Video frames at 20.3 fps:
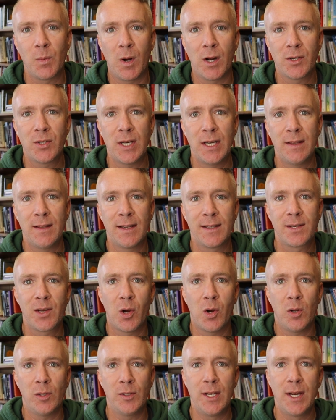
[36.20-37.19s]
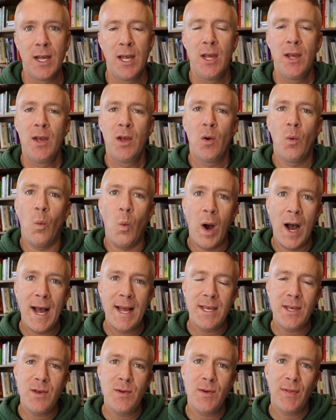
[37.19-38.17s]
watching that's called Why
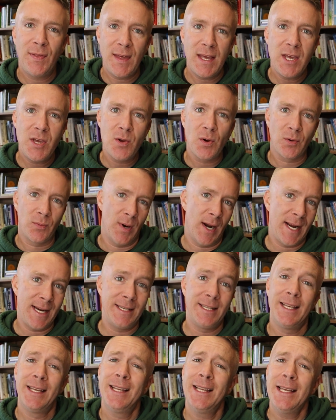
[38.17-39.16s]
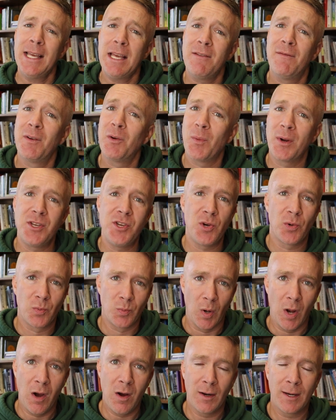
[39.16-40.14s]
You Think You're Right Even When You're
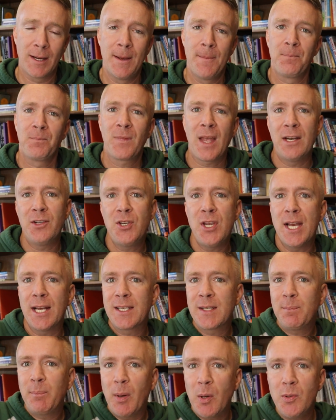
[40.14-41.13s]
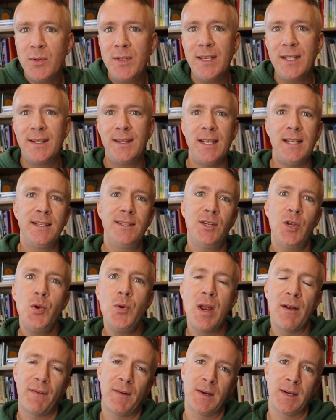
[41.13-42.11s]
Wrong. And she exposes these two
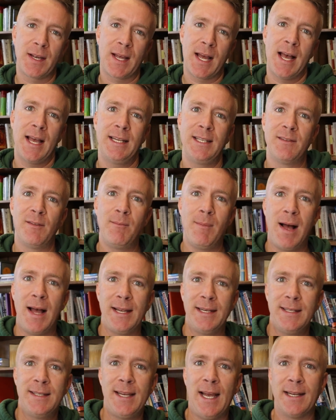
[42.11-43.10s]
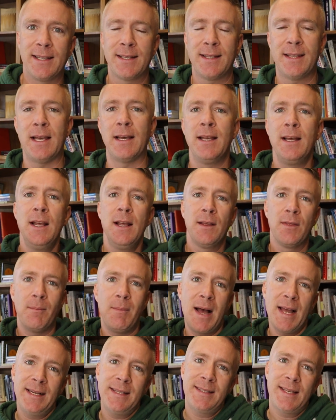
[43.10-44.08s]
different kinds of mindsets. The
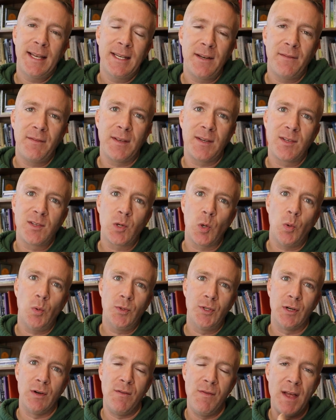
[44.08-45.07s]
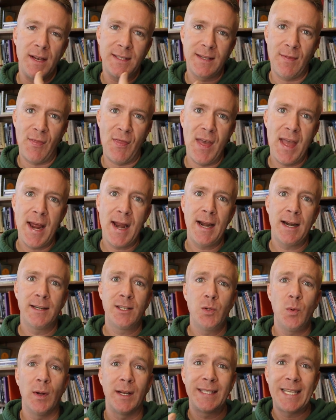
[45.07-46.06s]
mindset of the soldier that's there
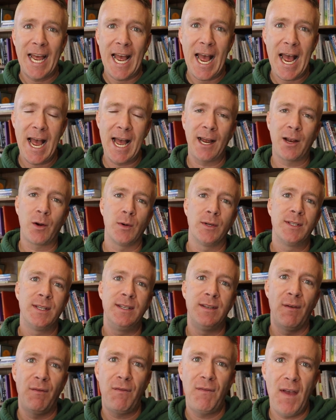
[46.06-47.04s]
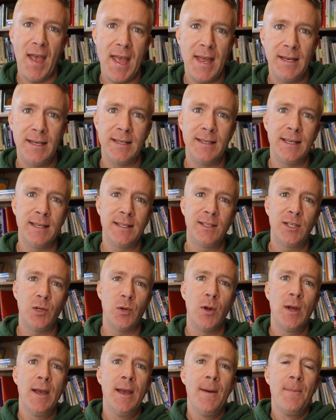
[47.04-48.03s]
to attack or to defend and
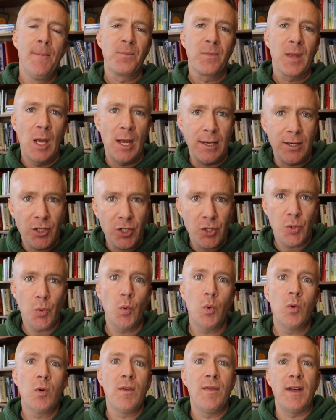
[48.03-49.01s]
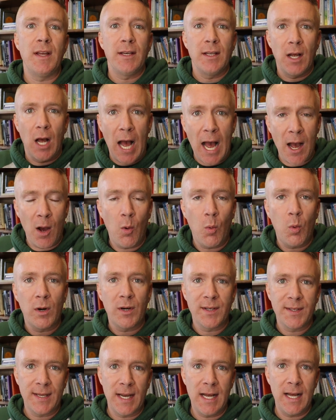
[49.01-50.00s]
to ensure that our
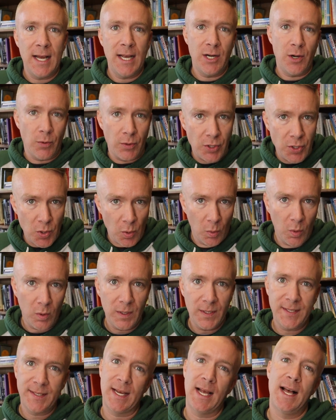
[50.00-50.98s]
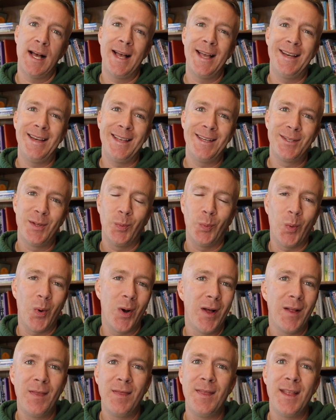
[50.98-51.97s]
side or your side is the
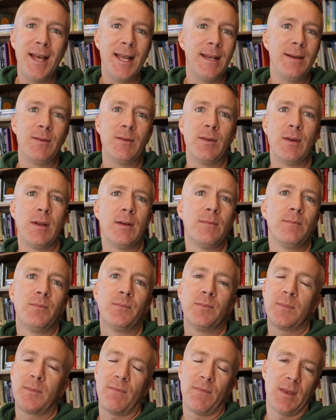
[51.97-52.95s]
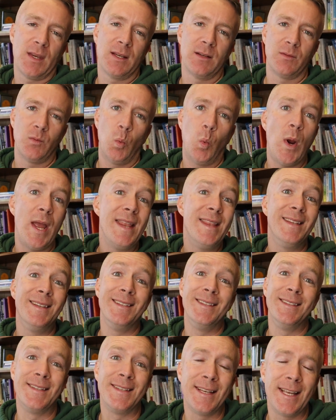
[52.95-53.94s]
one that
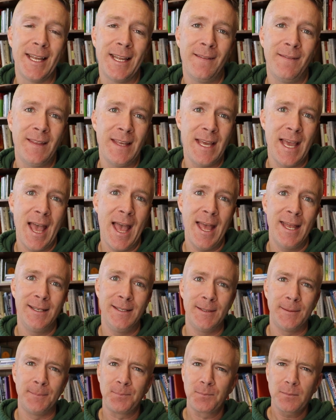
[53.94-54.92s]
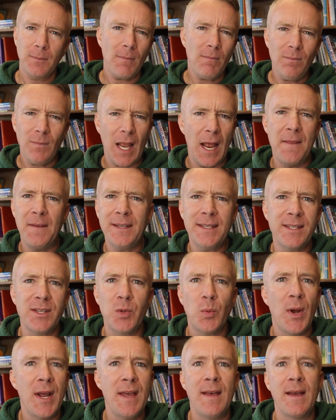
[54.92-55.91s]
wins in the end. And this is
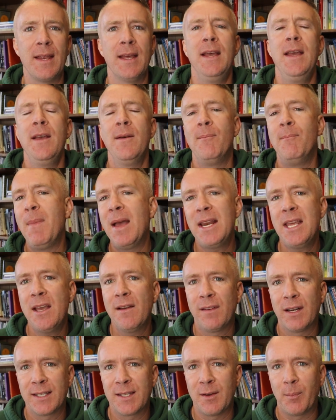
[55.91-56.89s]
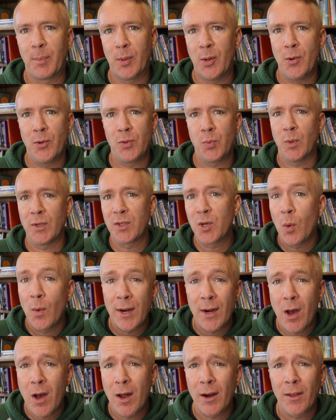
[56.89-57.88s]
the way that many of us approach what's
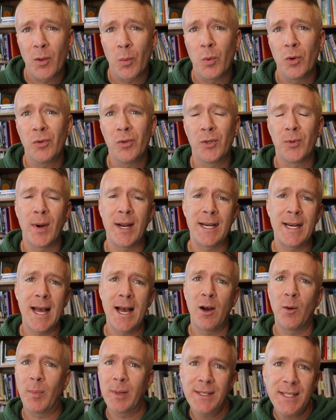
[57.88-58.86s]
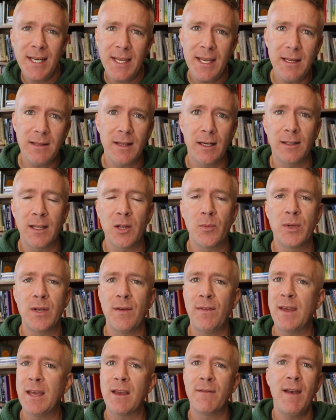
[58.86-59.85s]
going on in the world right now, particularly when you
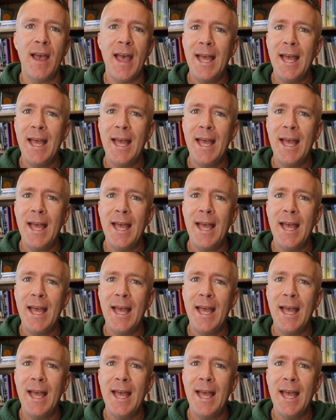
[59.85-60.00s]
think of